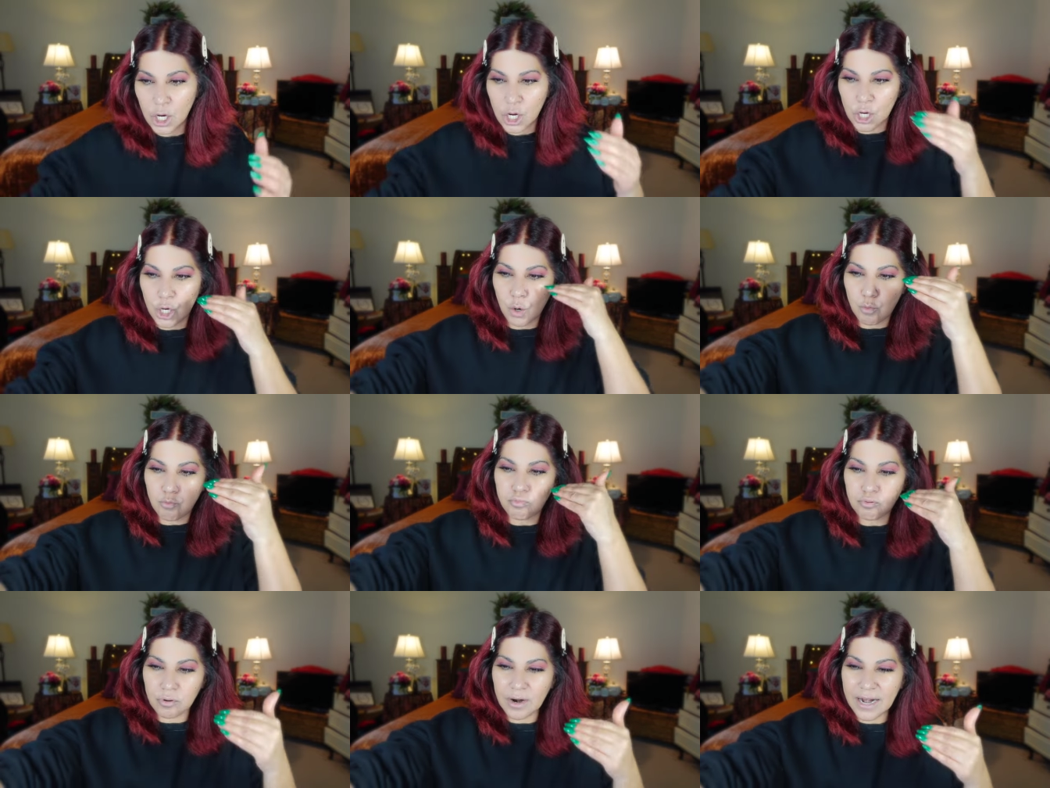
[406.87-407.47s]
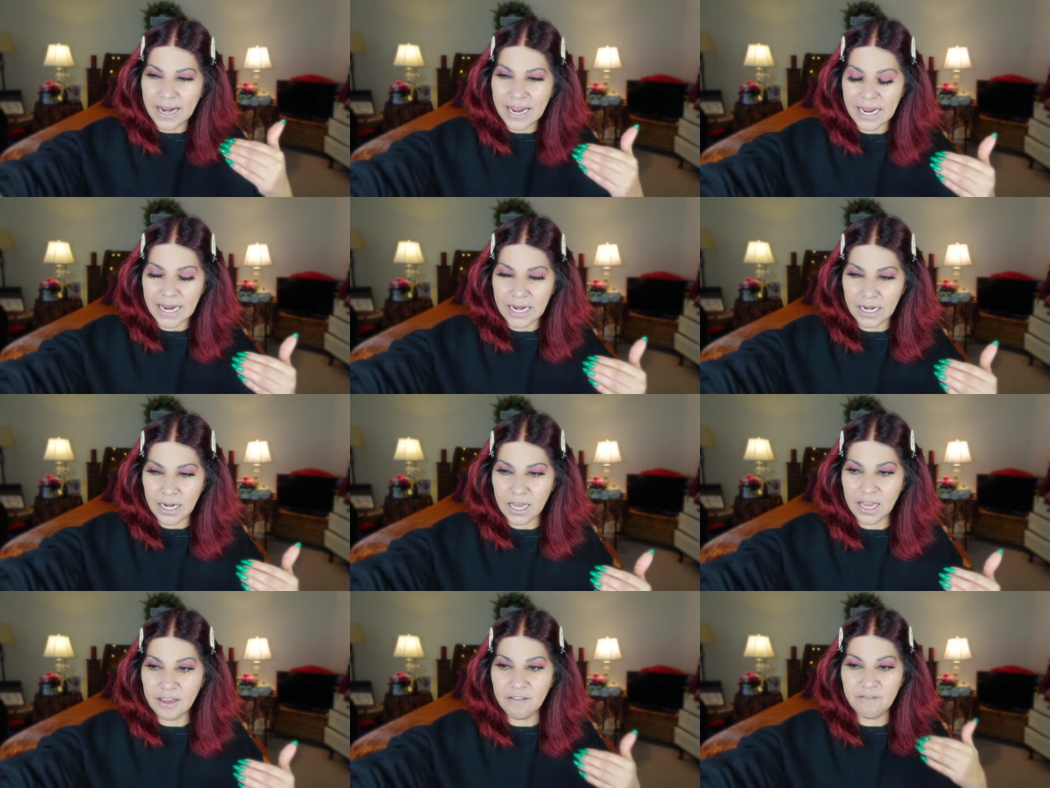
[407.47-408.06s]
Your
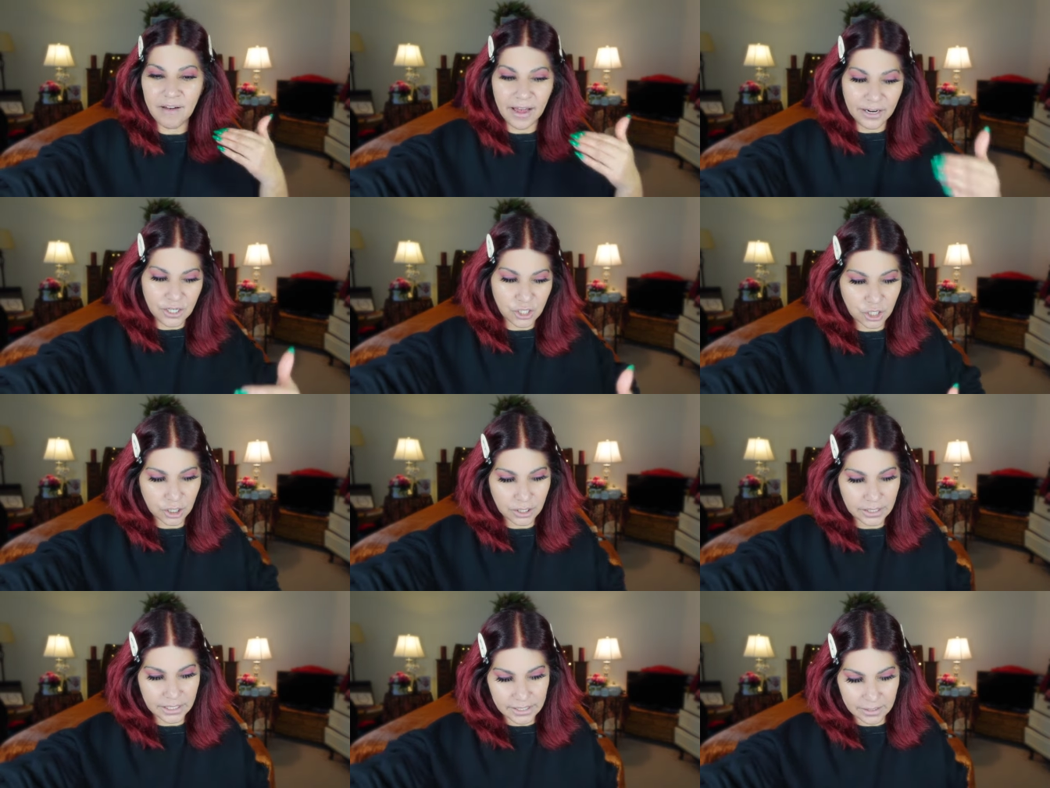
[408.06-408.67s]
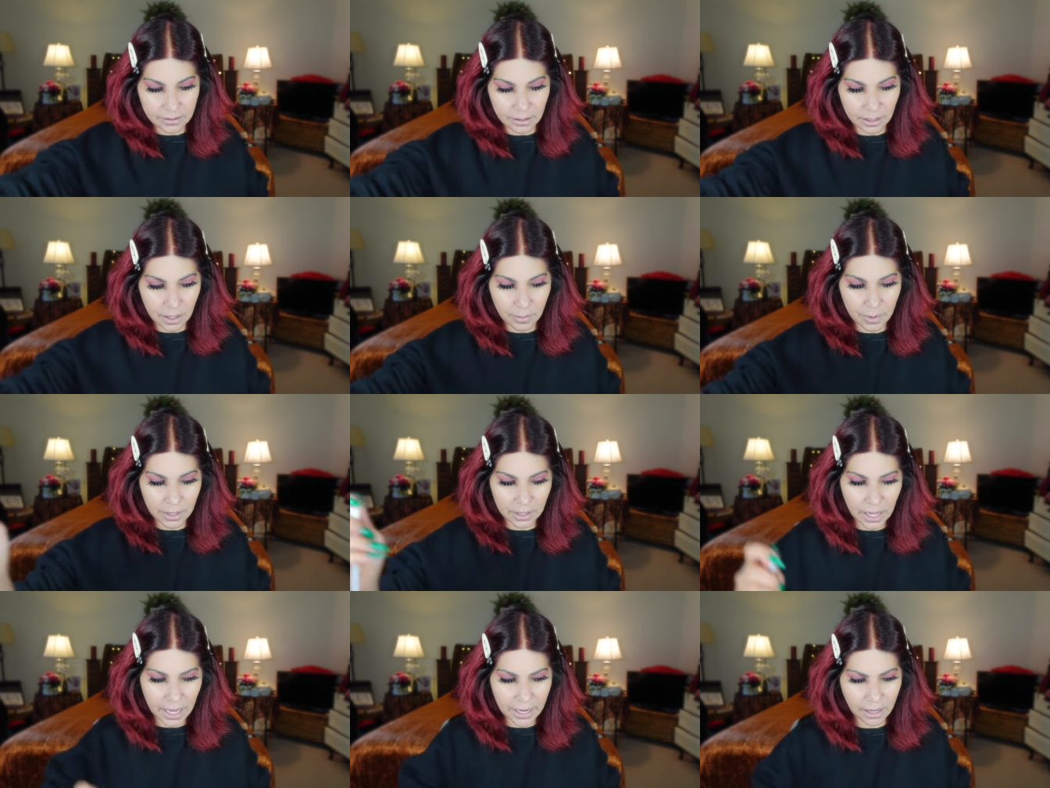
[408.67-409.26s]
brain eventually is gonna
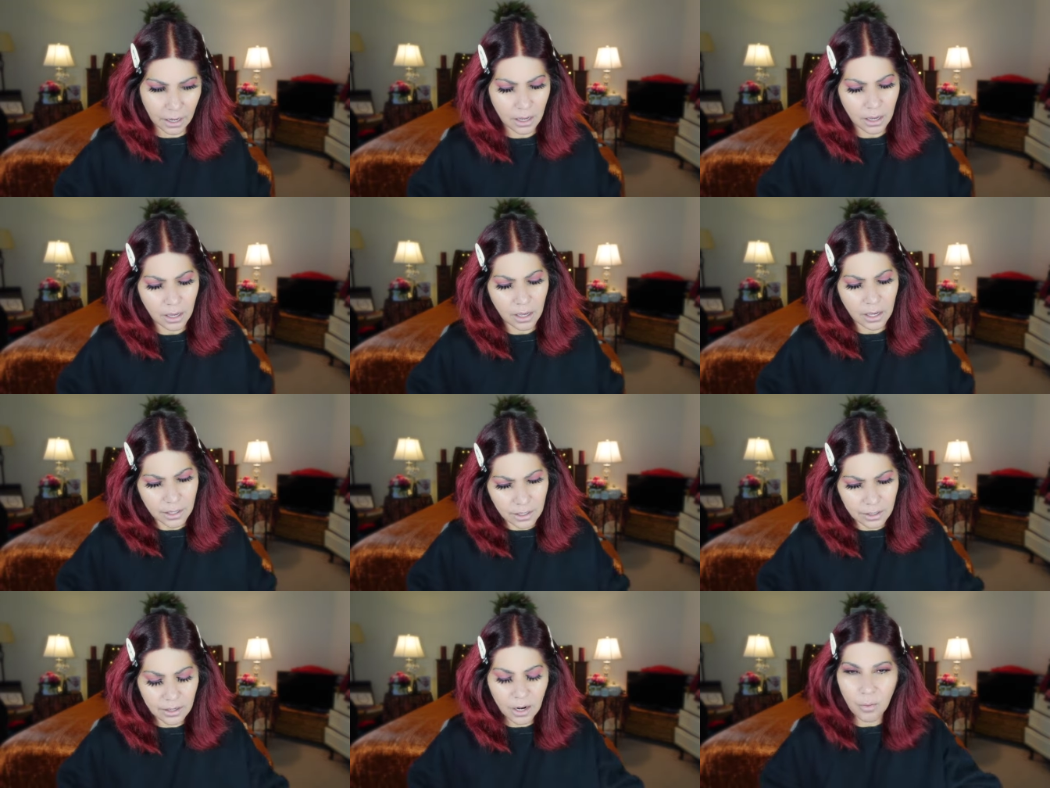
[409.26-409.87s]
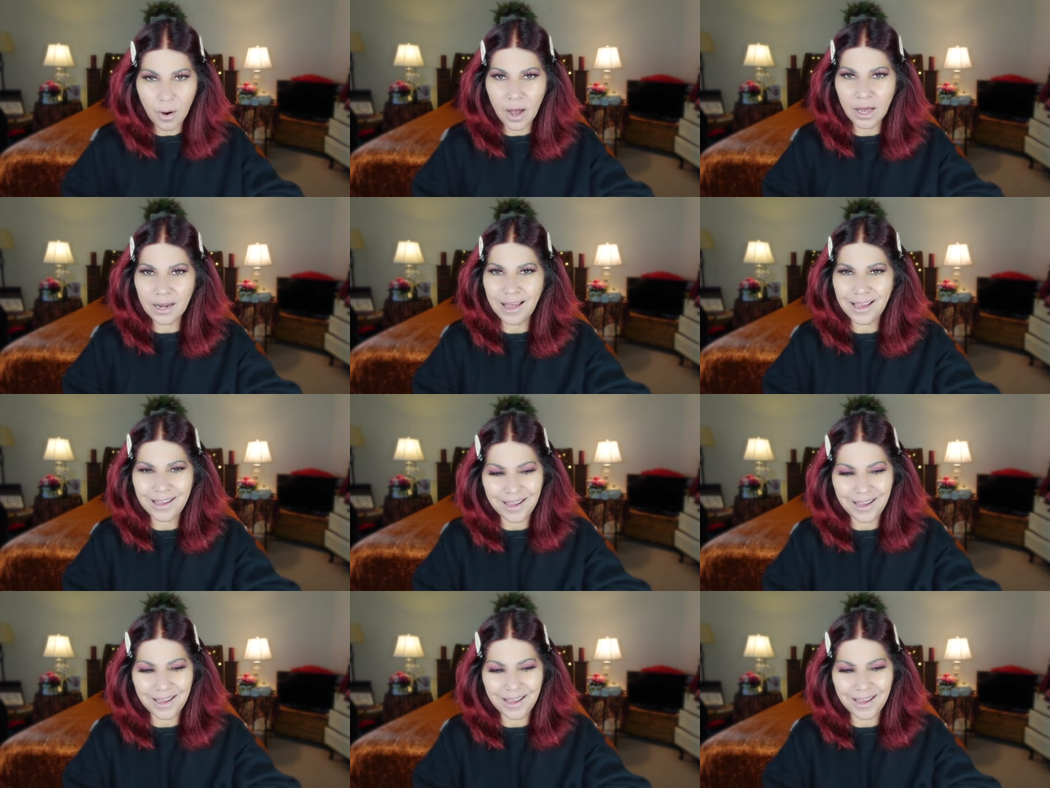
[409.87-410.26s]
be like, you know what?